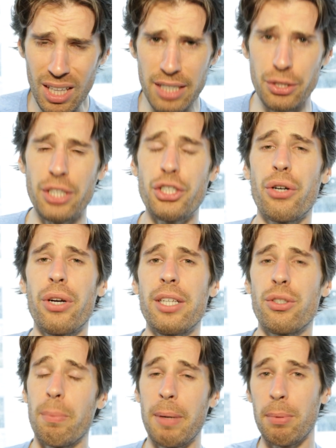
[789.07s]

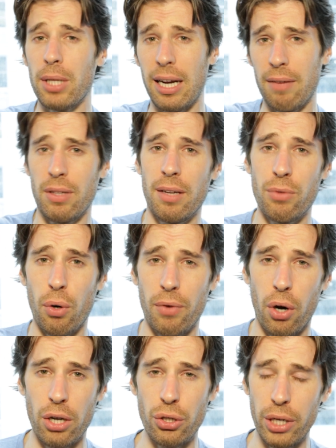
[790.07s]
Centurions are people that have lived over
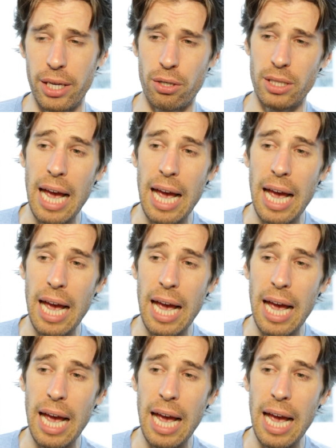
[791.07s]
100 years.